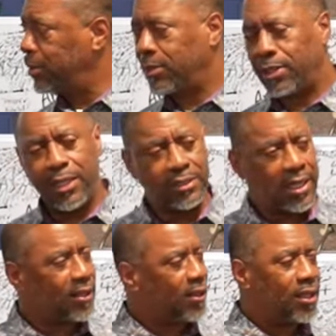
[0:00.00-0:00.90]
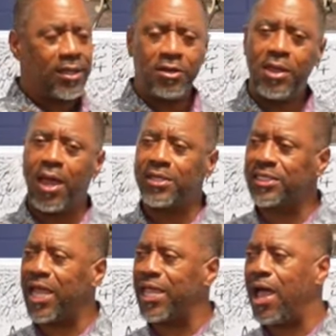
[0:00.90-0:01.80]
is a, do y'all
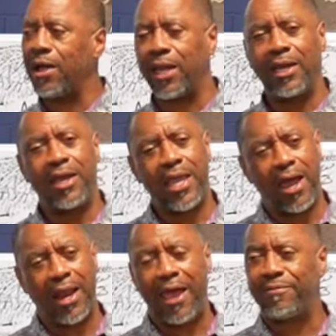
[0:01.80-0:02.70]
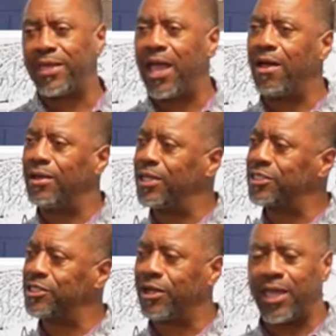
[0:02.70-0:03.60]
understand y'all can live y'all life to y'all leisure,
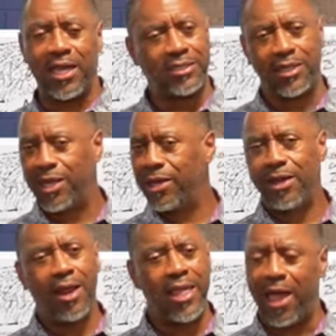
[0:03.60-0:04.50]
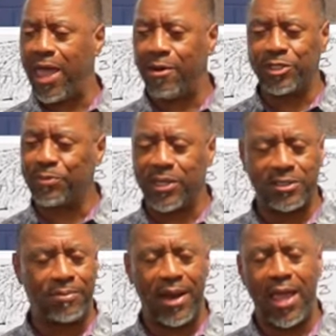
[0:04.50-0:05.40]
your casual? None of y'all have the
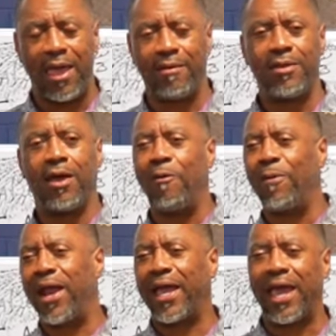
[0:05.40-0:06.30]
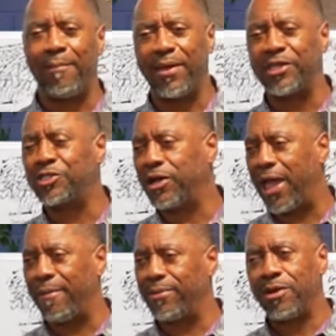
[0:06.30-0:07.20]
responsibility I have or what I got to make sure
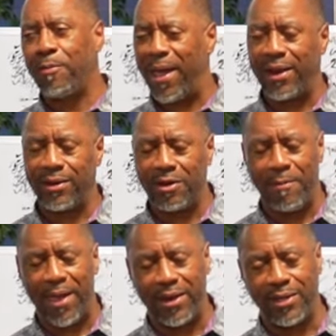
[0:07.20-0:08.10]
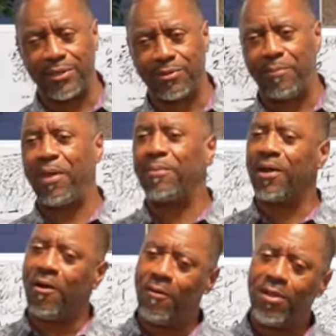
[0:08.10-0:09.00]
happen. Nobody, nobody does. When people don't,